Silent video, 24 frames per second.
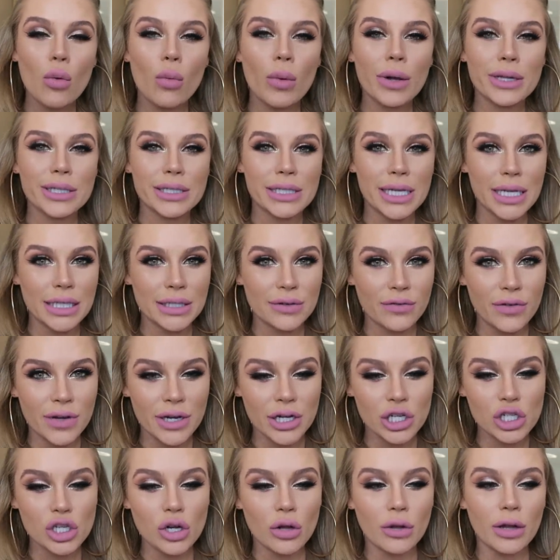Once that's
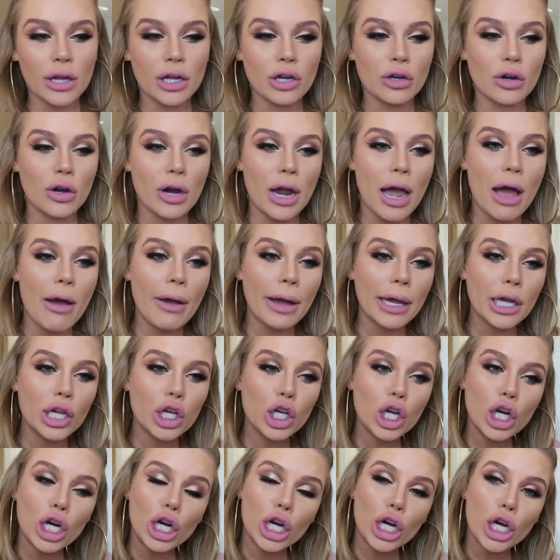finished, I'll let you know how I
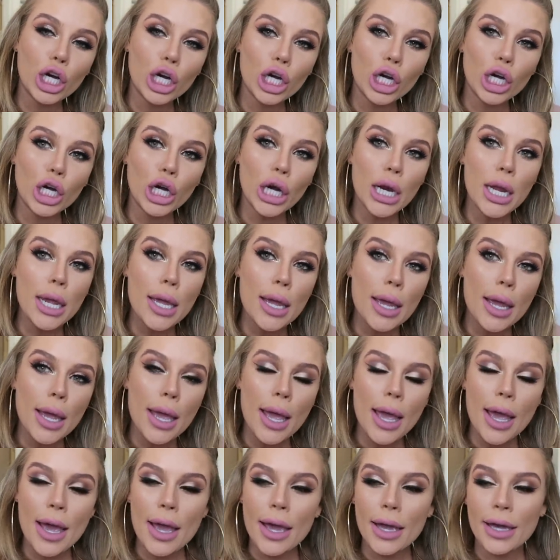go.
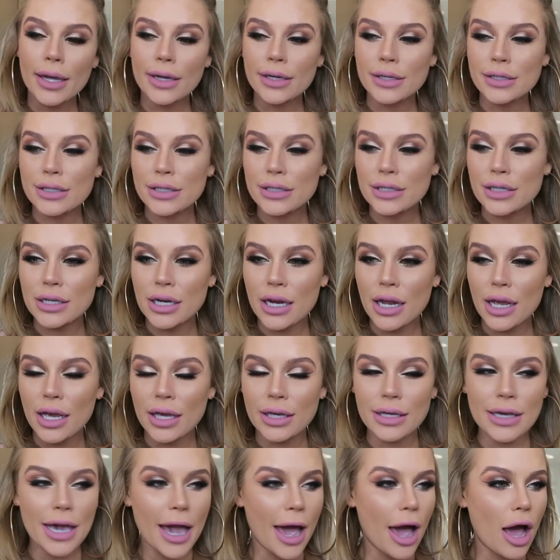And
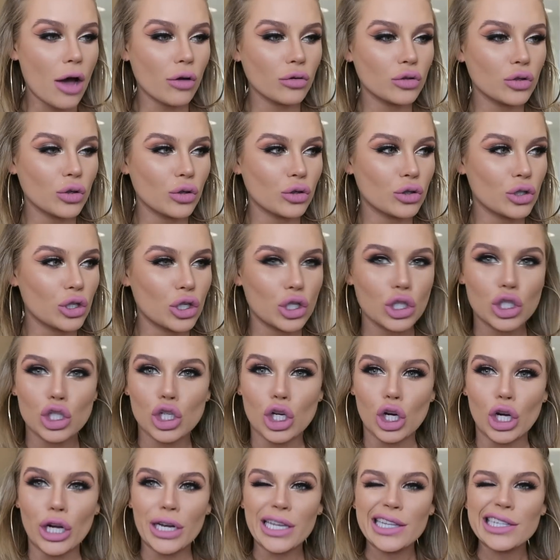yeah, I'll talk to you
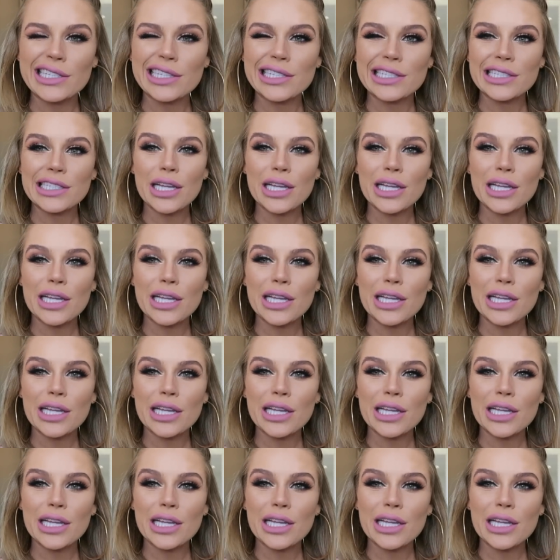soon.